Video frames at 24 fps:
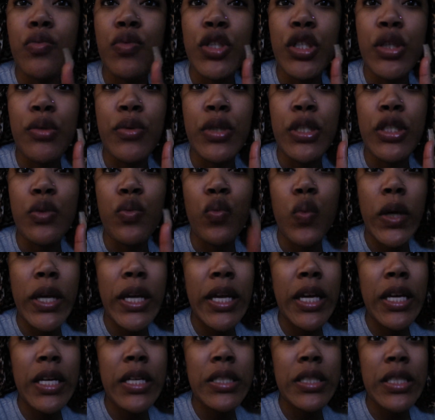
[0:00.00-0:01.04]
which was
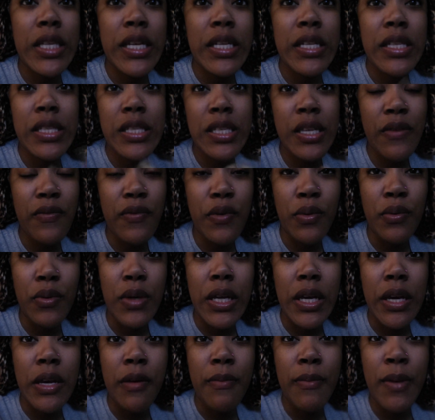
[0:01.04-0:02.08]
wings and seafood
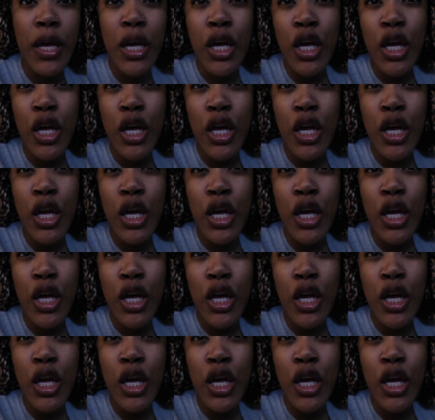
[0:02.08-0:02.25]
dip.